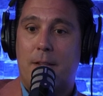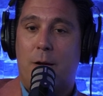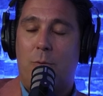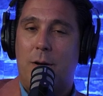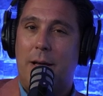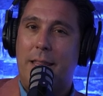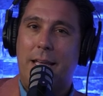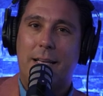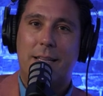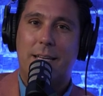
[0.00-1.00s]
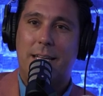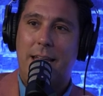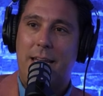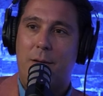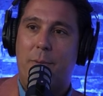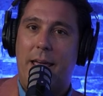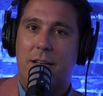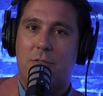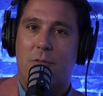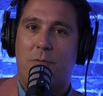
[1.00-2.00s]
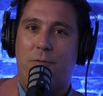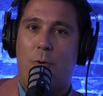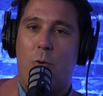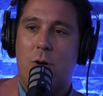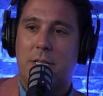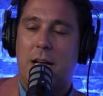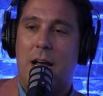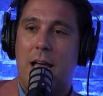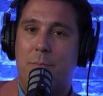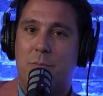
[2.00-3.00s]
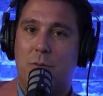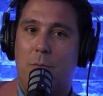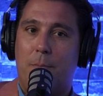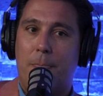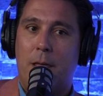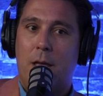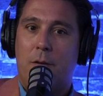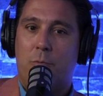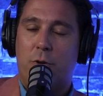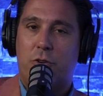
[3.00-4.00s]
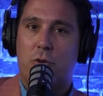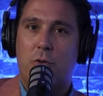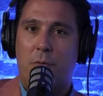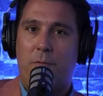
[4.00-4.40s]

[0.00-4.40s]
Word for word: well, I think the Canadian banks are four times return